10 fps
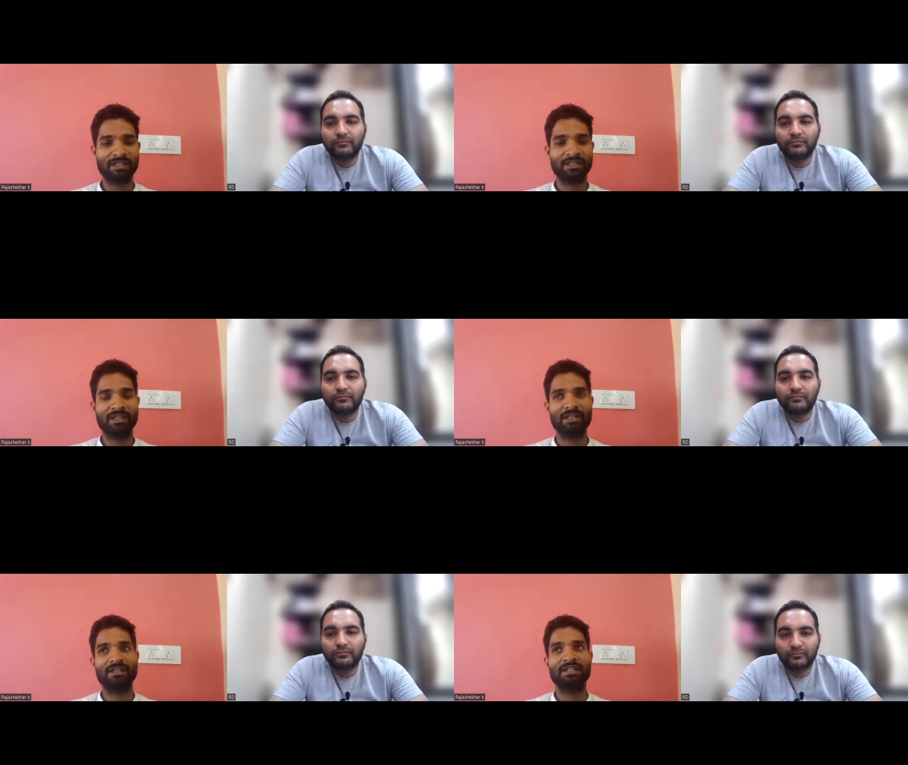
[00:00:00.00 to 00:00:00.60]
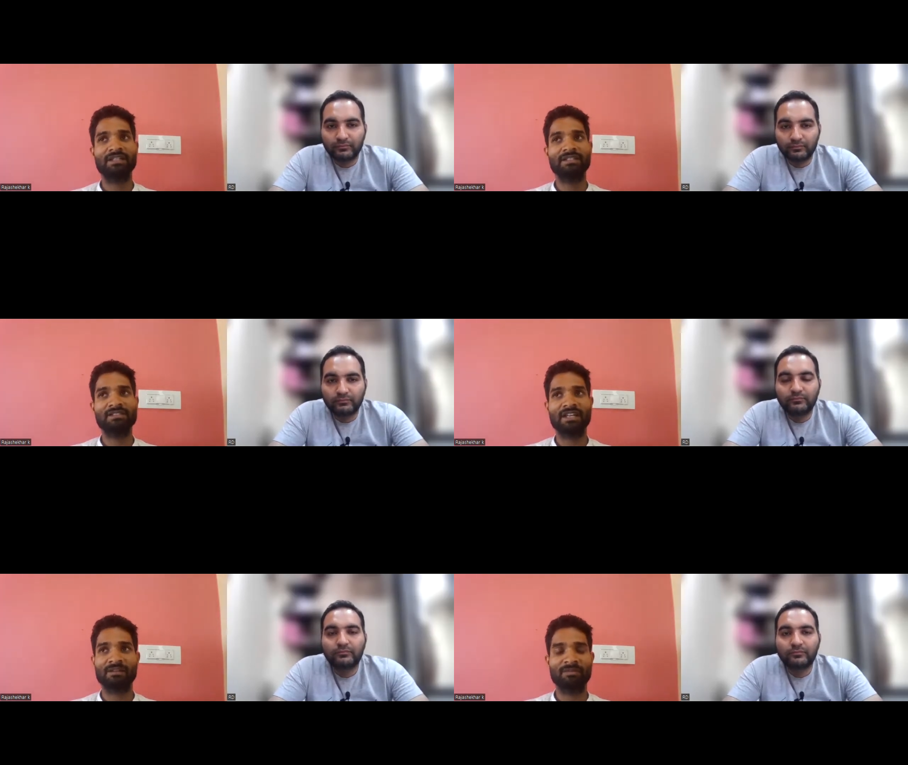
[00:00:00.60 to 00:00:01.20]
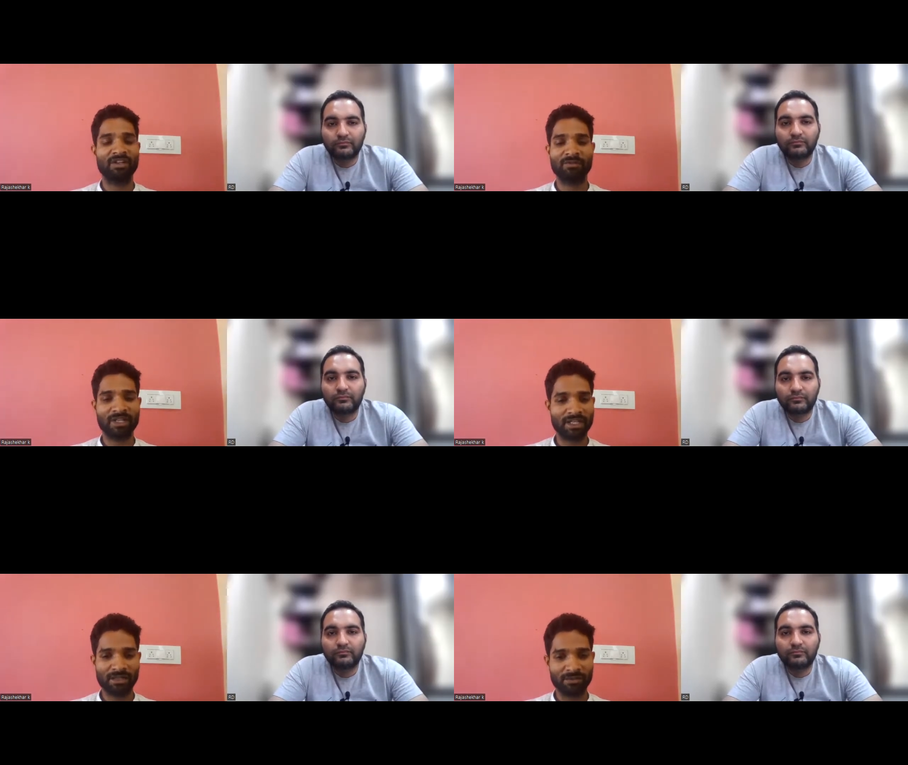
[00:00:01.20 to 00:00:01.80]
Speaker 1: key and it is the uh,
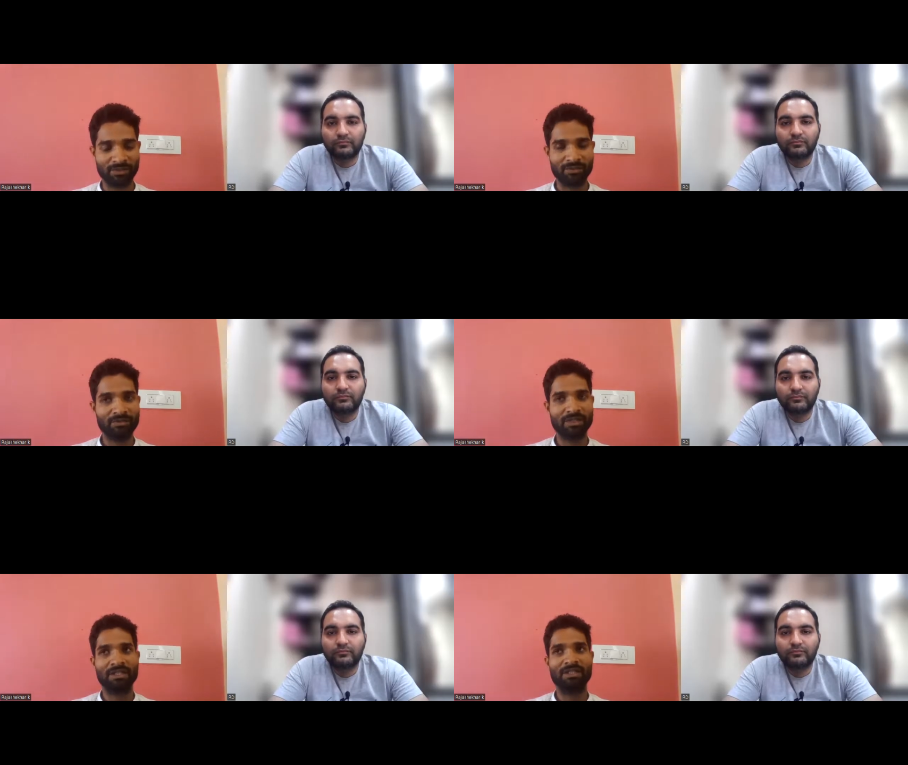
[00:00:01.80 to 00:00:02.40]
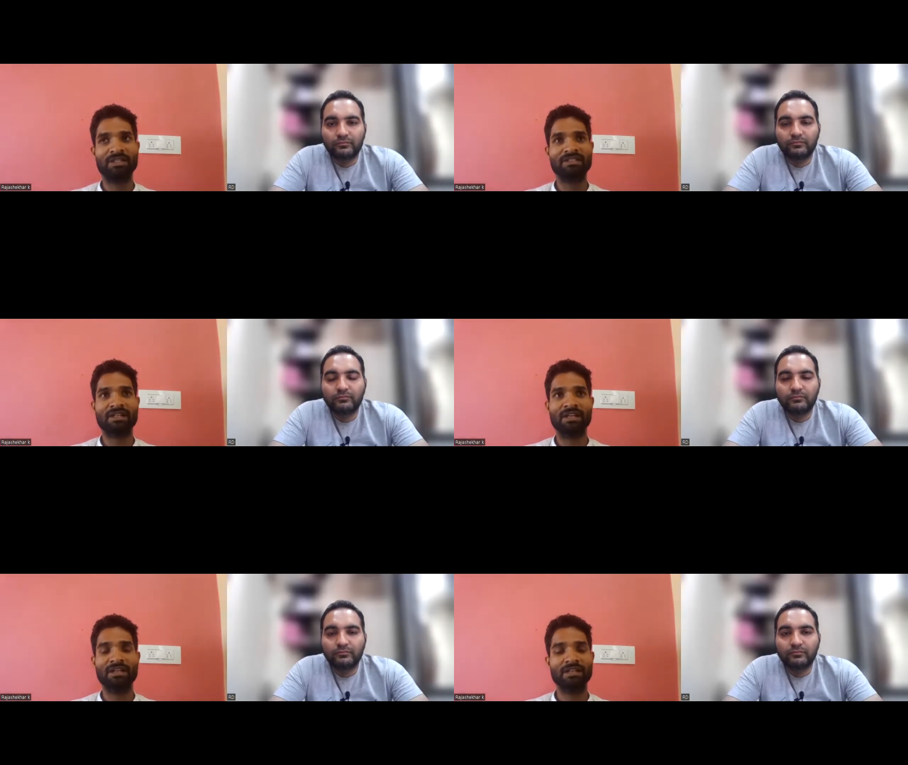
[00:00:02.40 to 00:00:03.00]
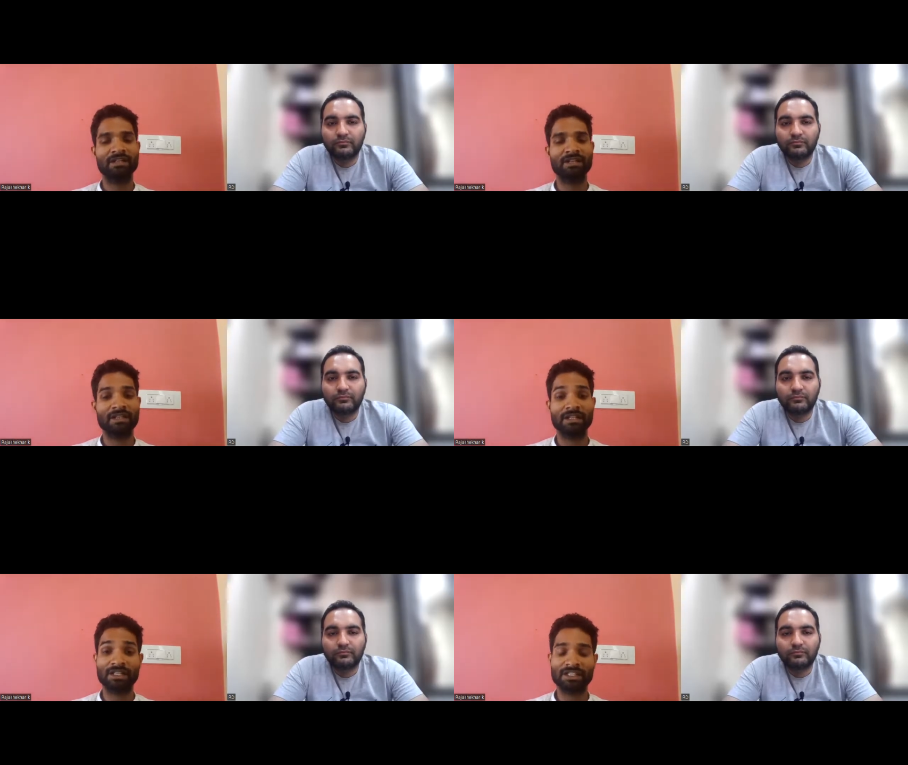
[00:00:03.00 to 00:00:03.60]
alphanumerical value and it is contained uh,
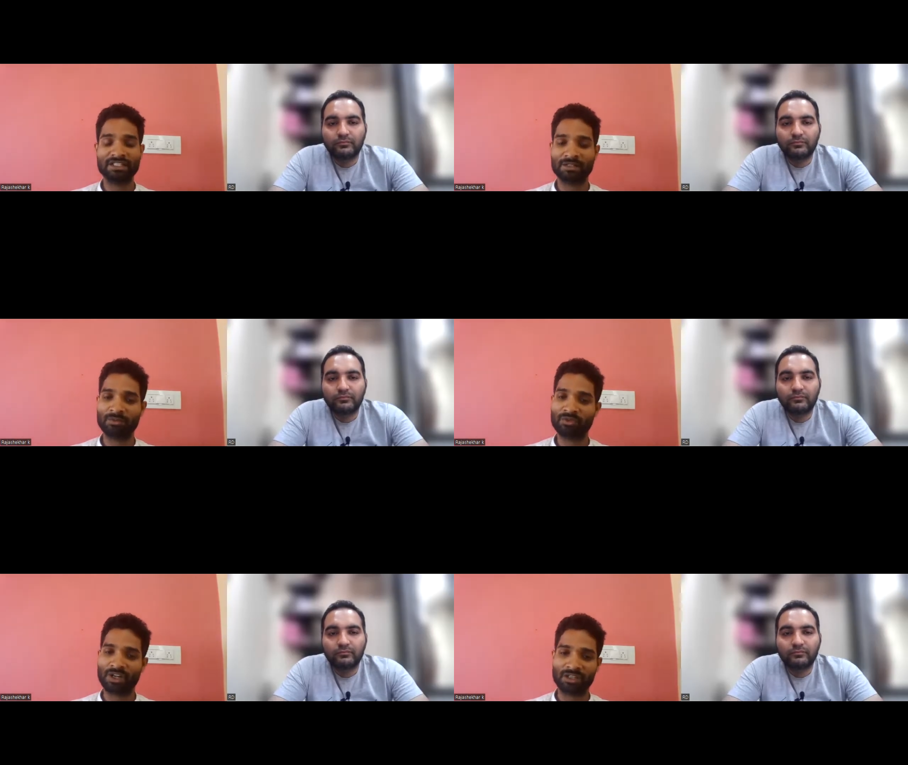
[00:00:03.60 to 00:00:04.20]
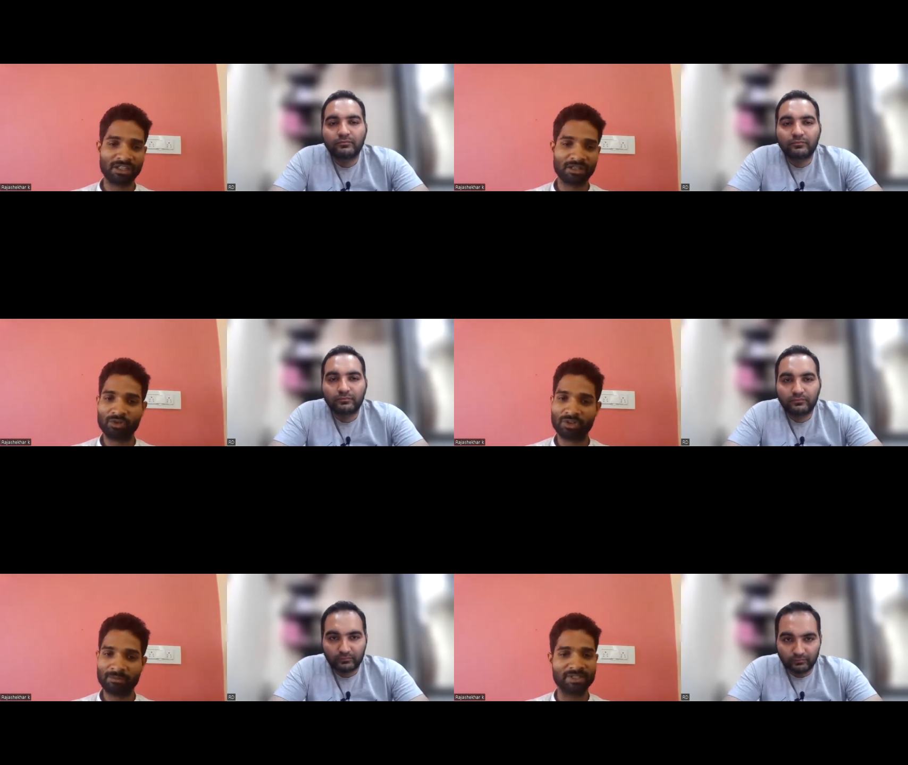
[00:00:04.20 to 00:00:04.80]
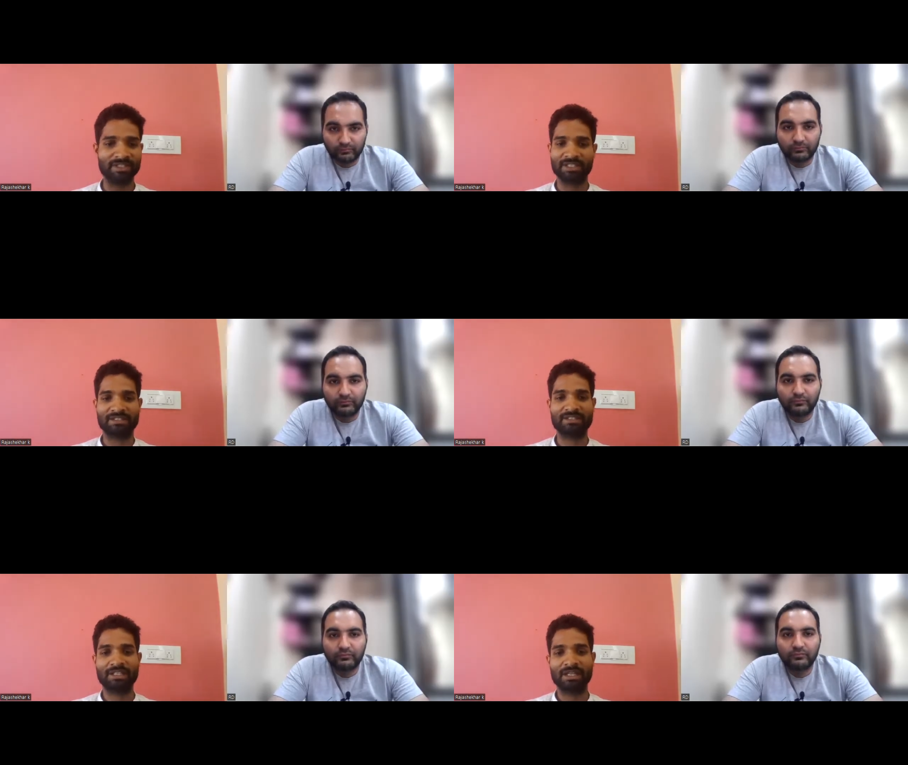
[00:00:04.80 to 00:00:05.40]
detailed descriptive data about the
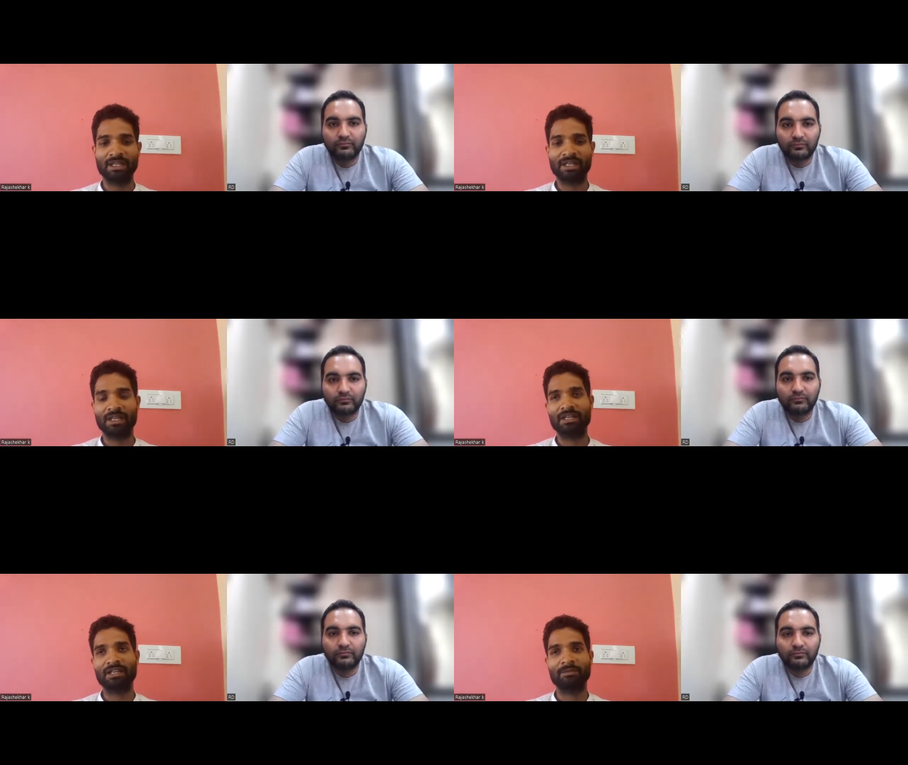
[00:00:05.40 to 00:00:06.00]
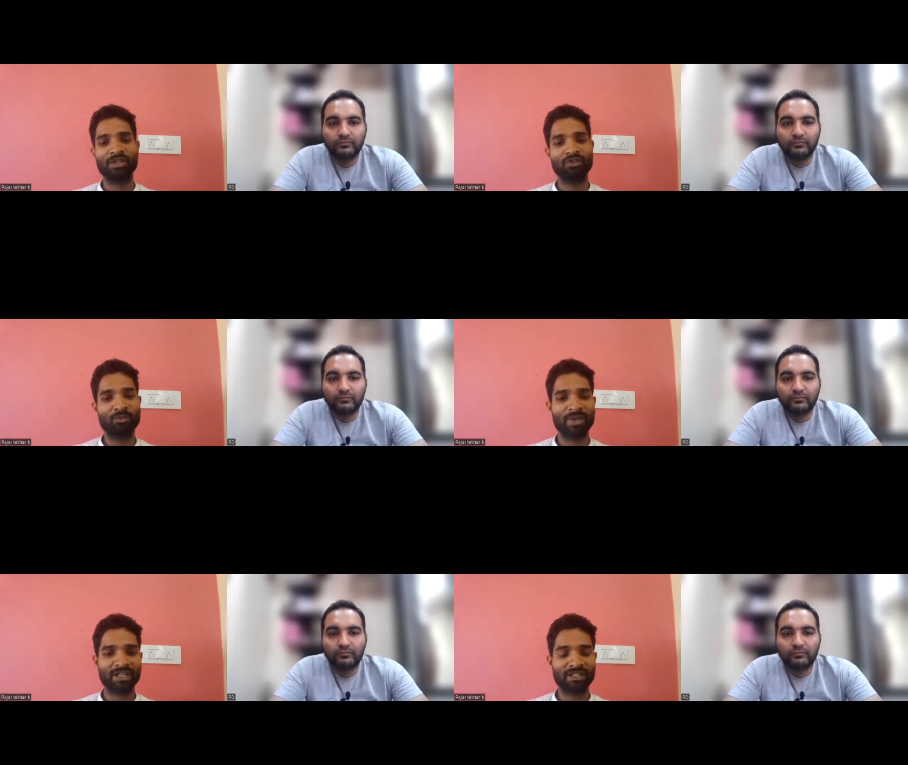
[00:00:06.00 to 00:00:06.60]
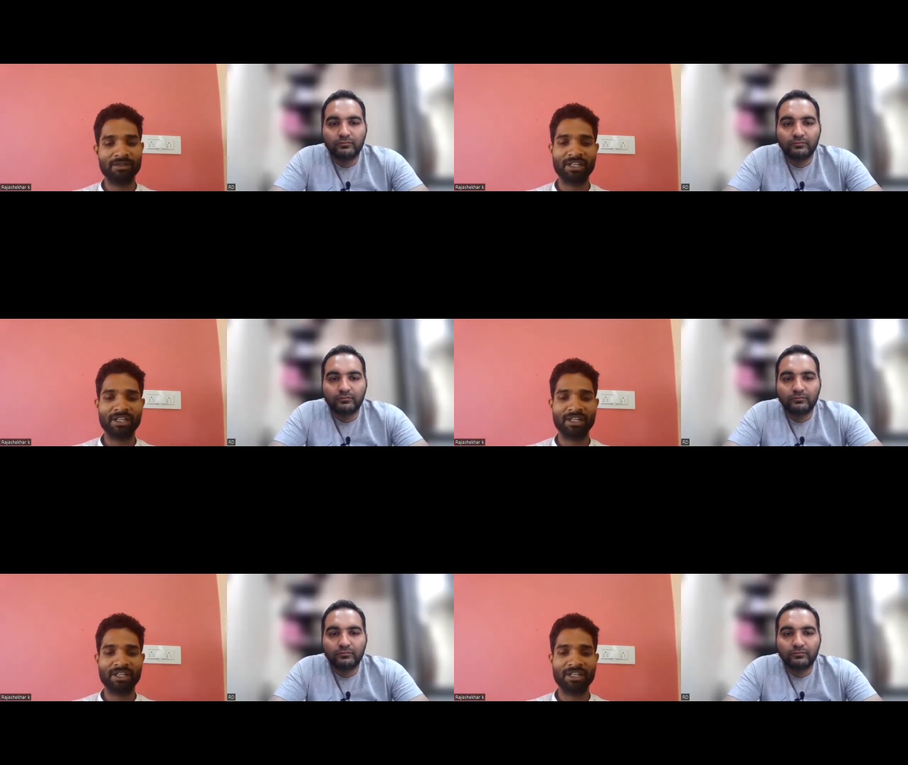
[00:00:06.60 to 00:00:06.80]
business. Mm. And coming to fact